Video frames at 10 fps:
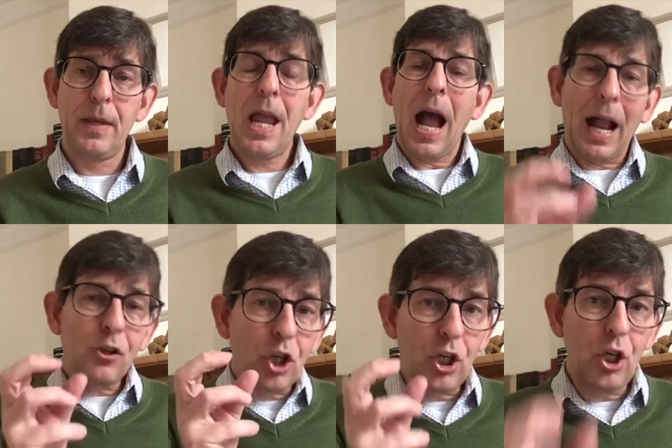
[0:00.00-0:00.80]
and
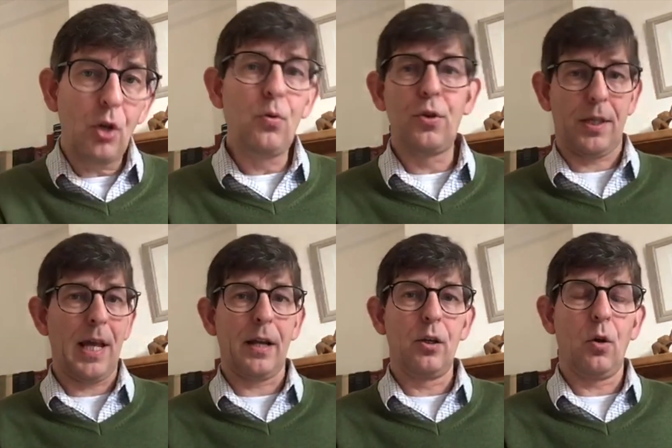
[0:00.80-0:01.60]
to use
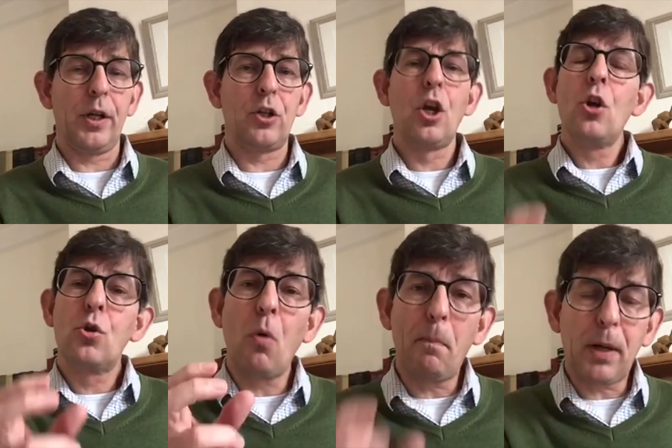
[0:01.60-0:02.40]
that knowledge
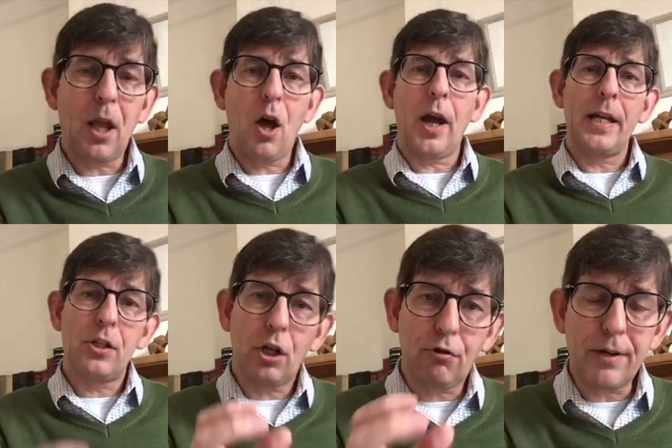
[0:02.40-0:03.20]
to apply,
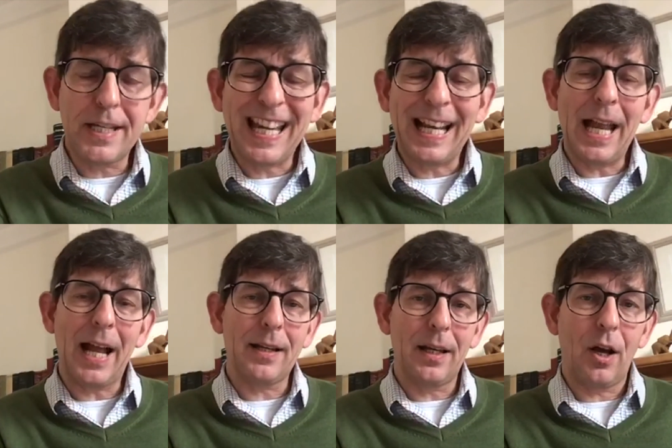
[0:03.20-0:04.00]
to critically
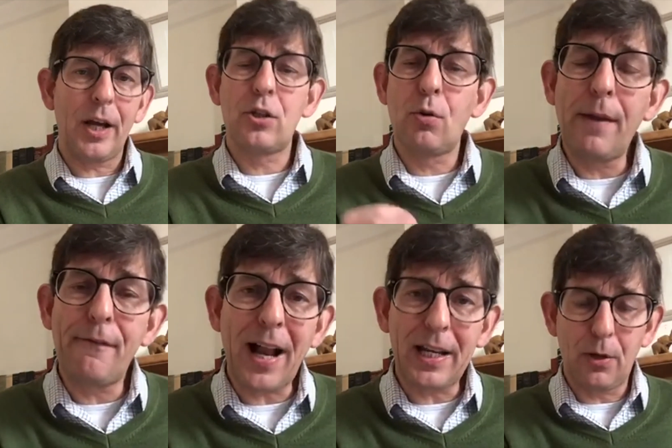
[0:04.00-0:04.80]
analyse, to
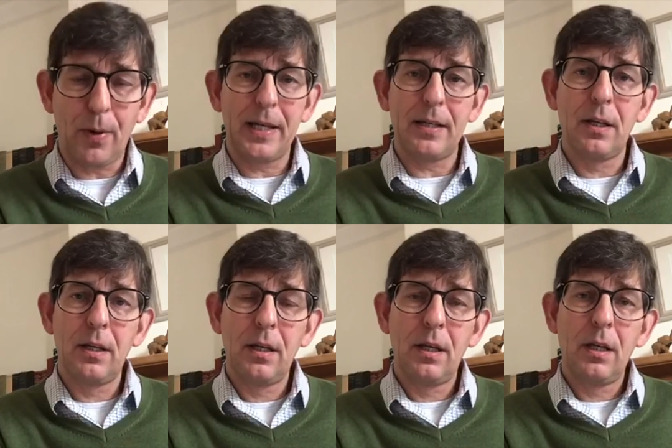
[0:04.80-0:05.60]
evaluate,
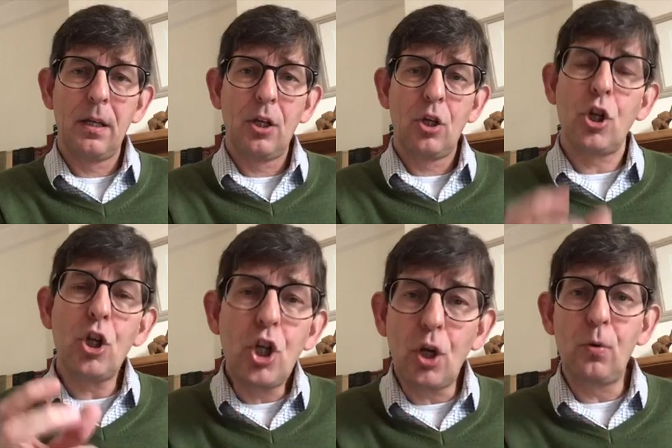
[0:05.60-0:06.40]
to
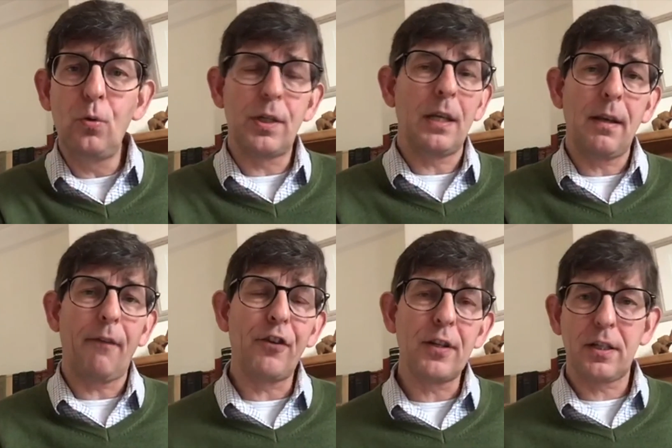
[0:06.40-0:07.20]
use in
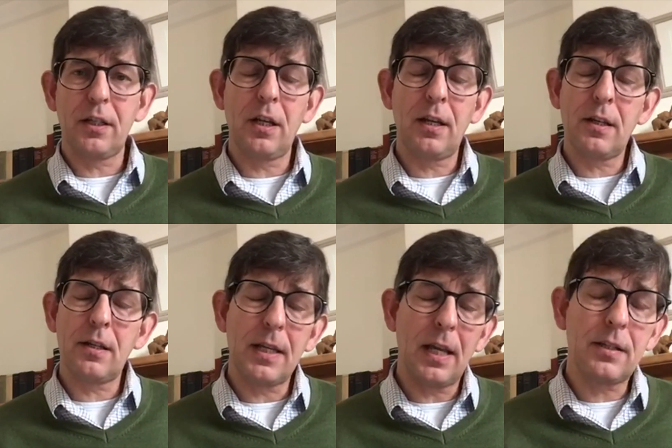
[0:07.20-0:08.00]
different
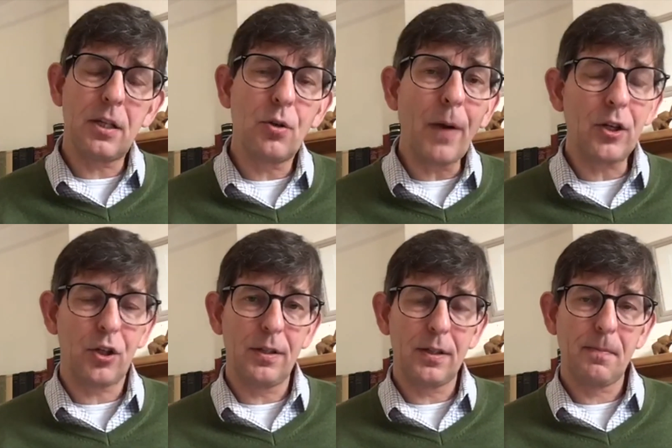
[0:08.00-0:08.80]

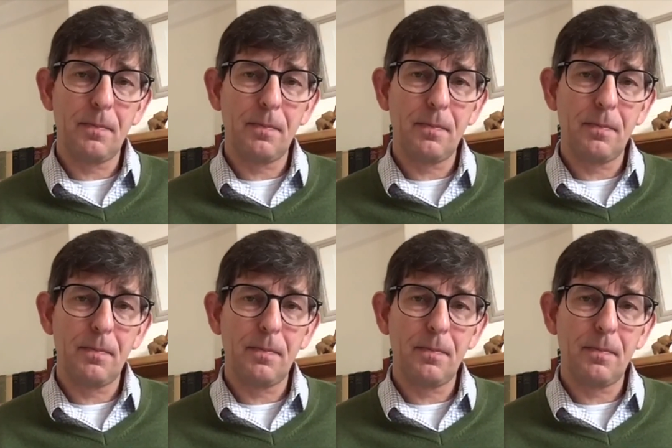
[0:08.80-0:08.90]
situations.